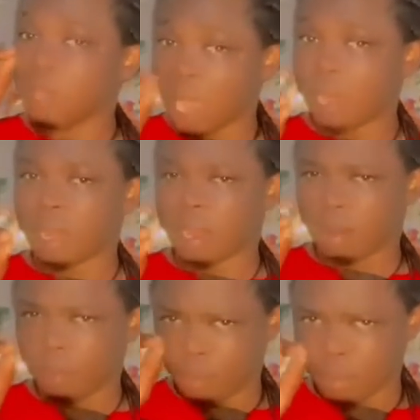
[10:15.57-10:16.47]

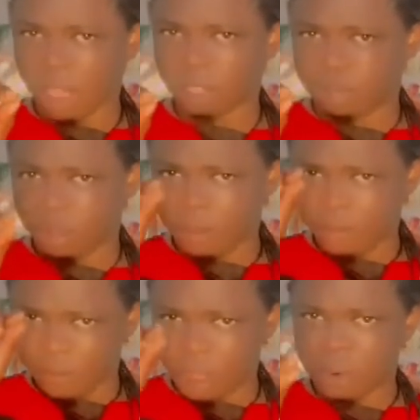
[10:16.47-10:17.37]
Ghana must be
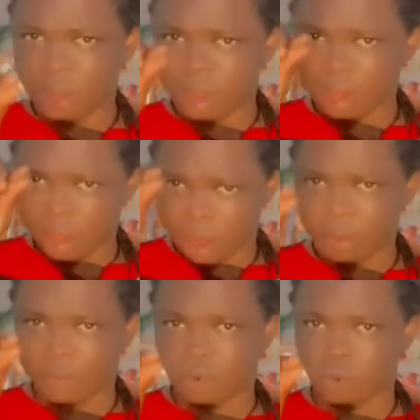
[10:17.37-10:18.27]
very
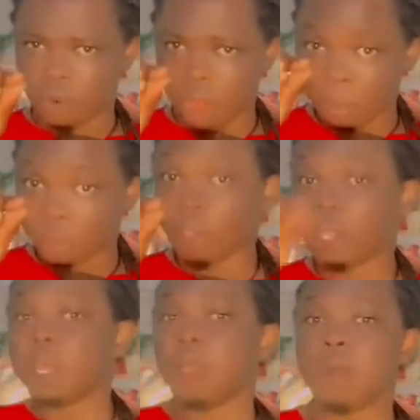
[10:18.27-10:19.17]
careful. I'm
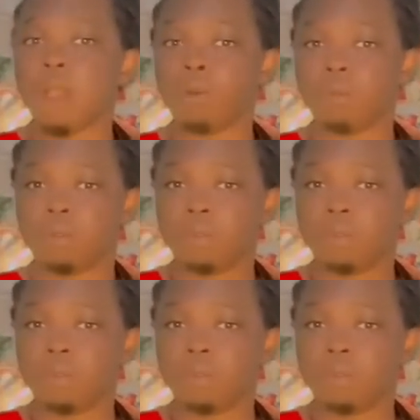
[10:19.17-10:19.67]
talking about